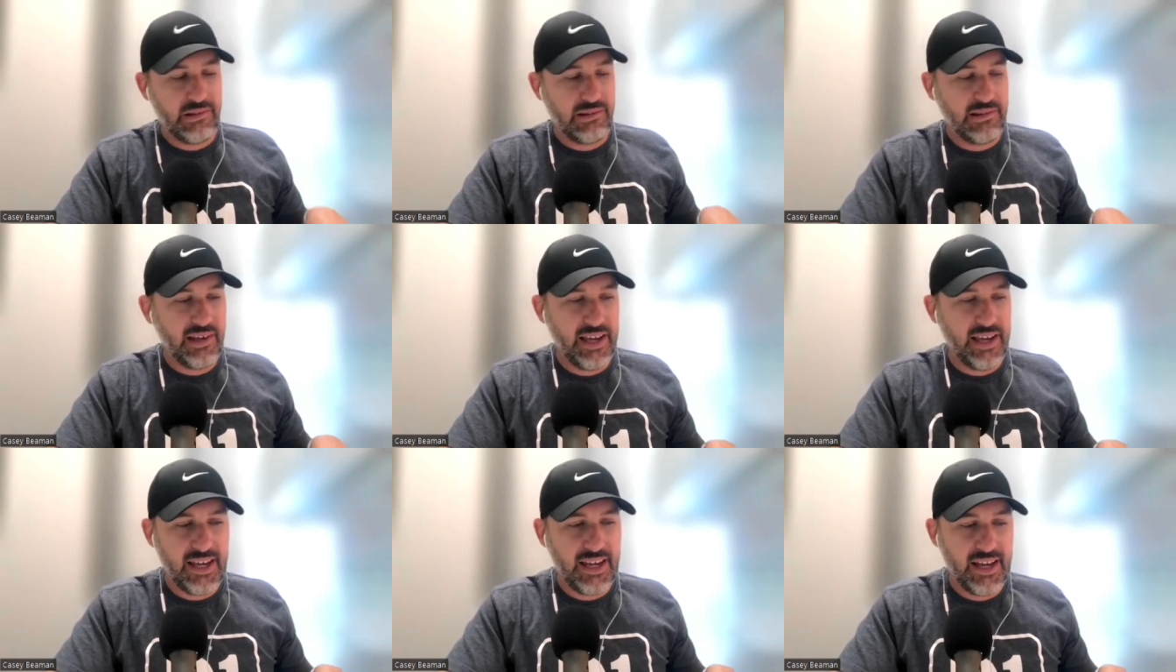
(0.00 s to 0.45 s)
and
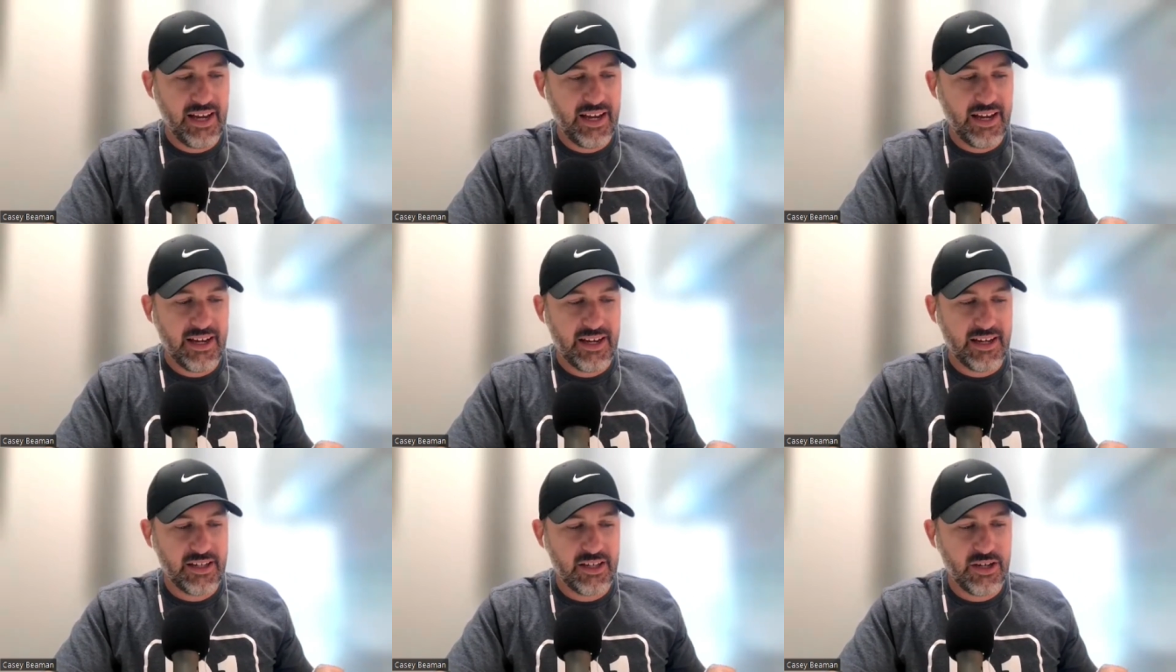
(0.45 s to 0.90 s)
was a
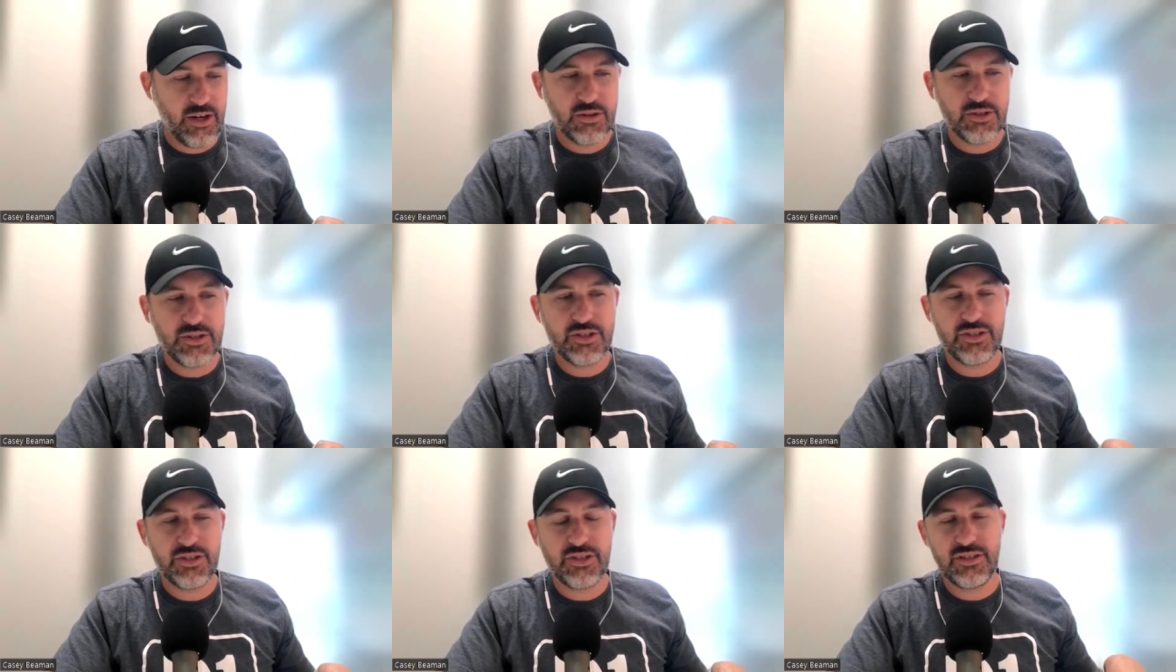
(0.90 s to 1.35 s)
uh,
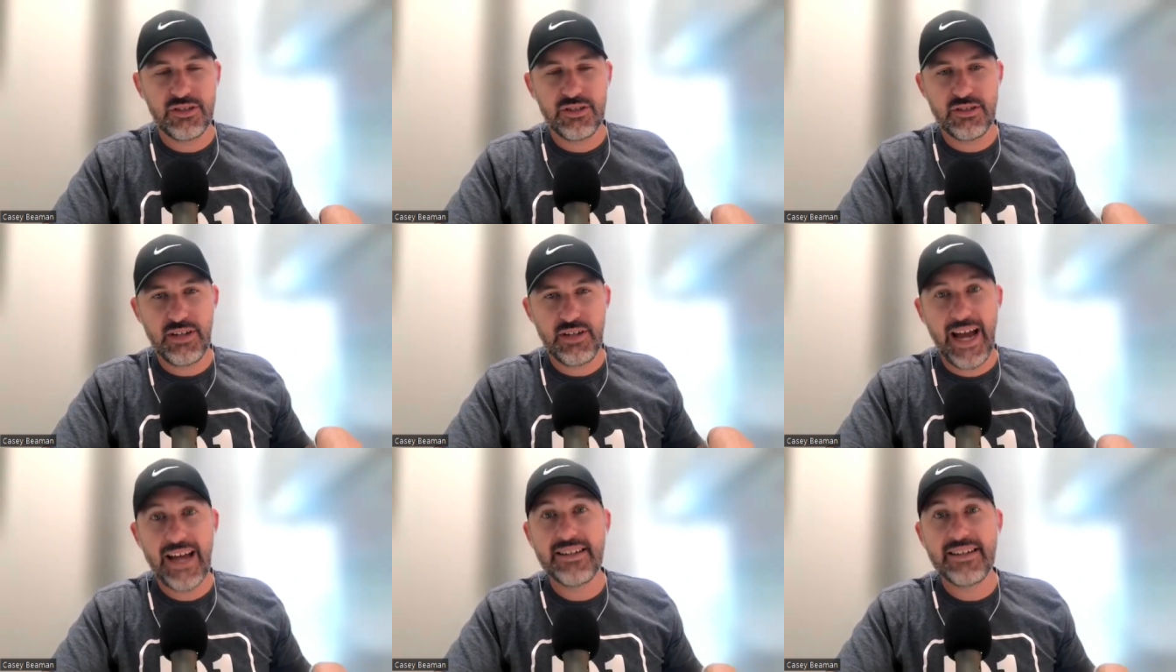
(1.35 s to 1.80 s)
coach
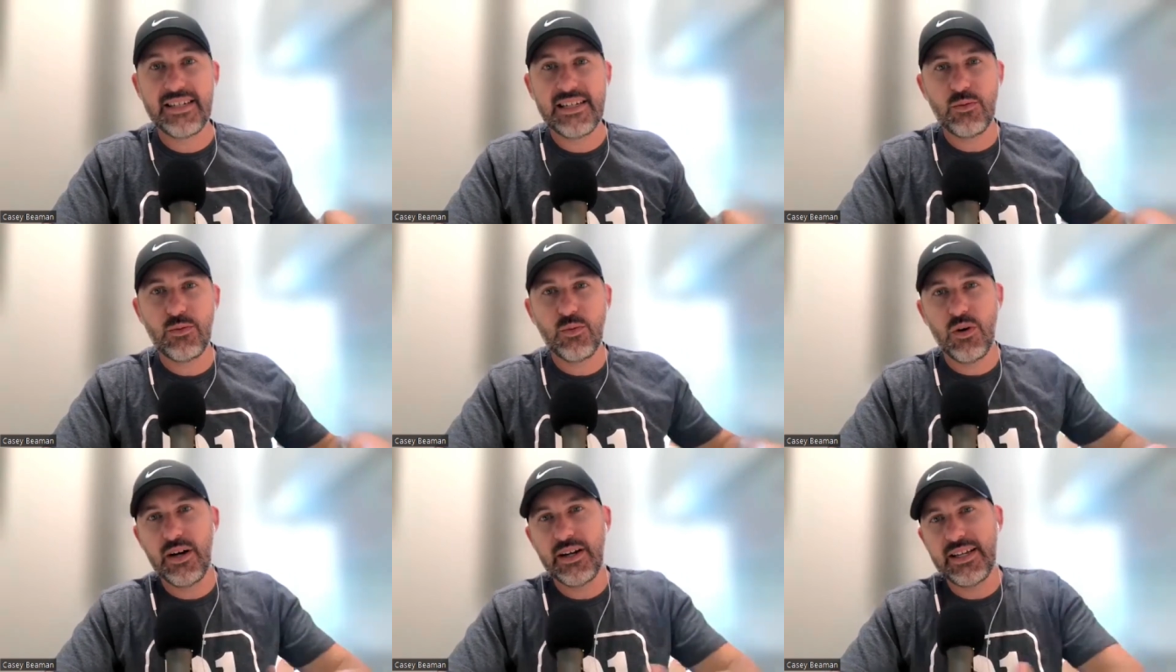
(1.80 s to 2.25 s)
at
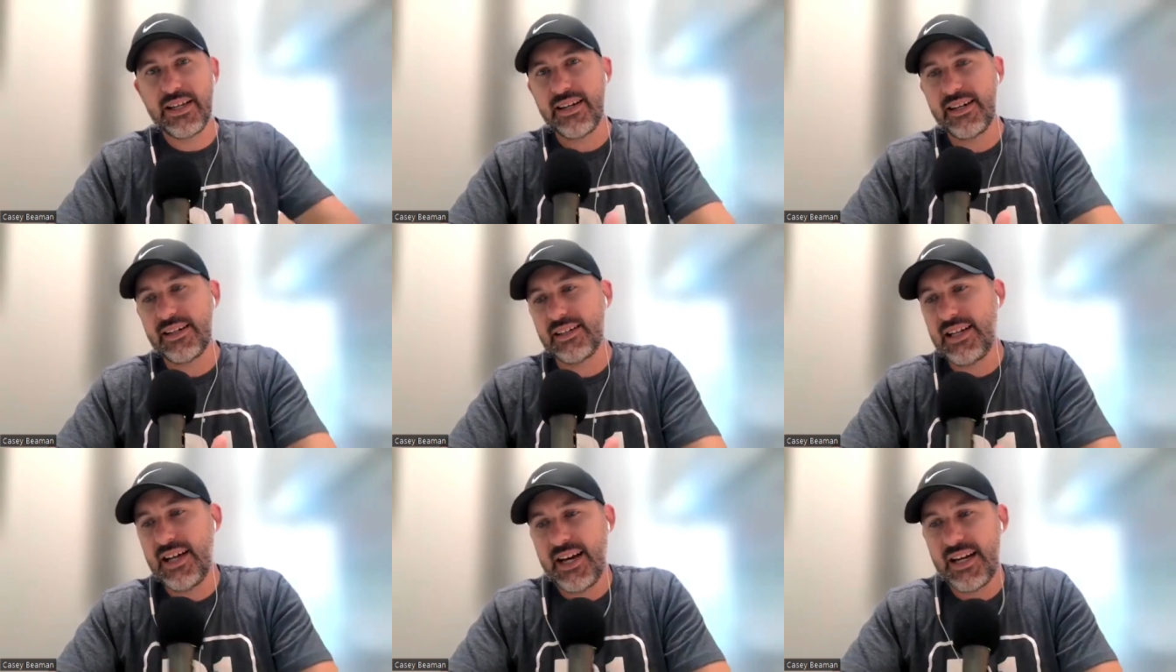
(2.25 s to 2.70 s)
D1. He
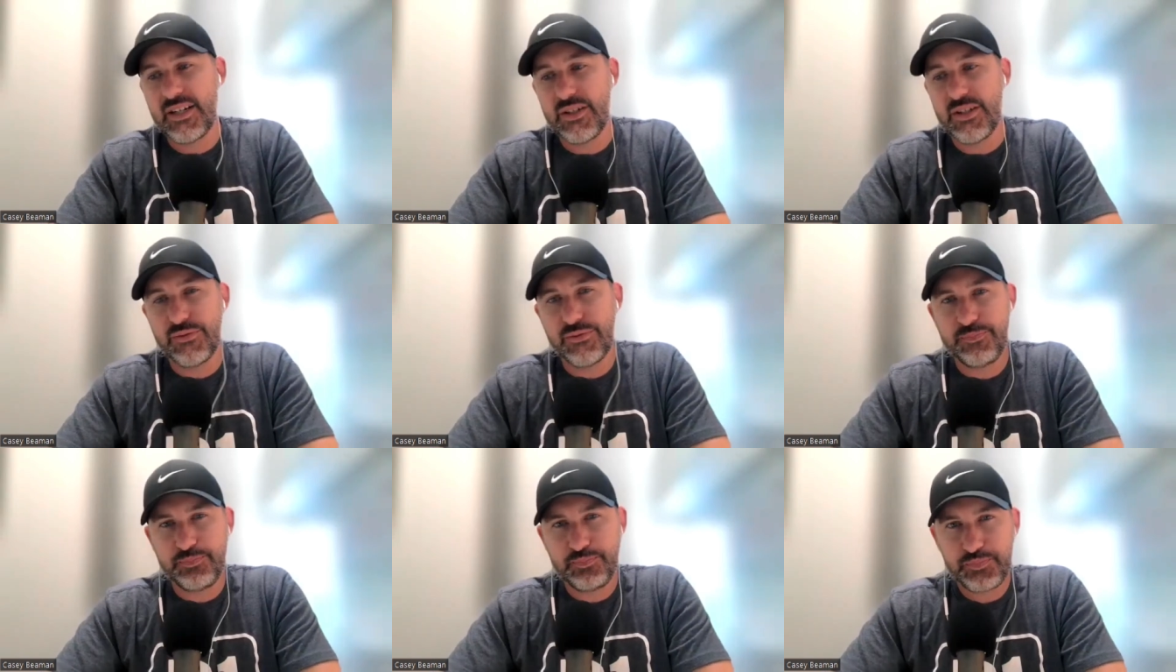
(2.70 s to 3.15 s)
did a lot
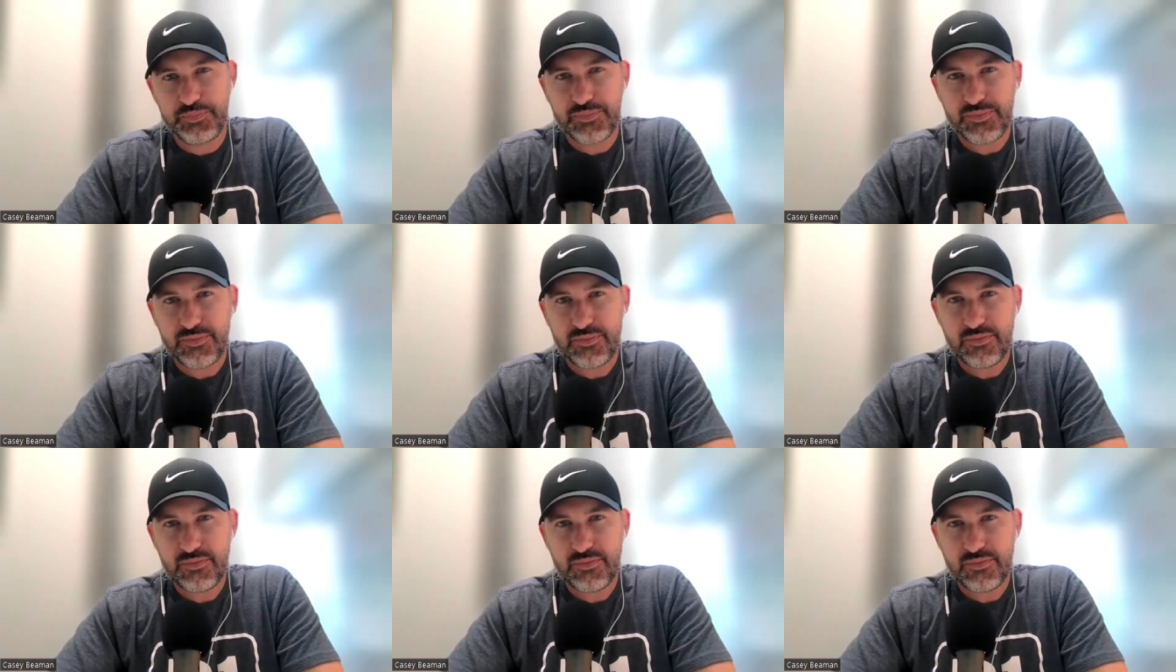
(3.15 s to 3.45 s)
of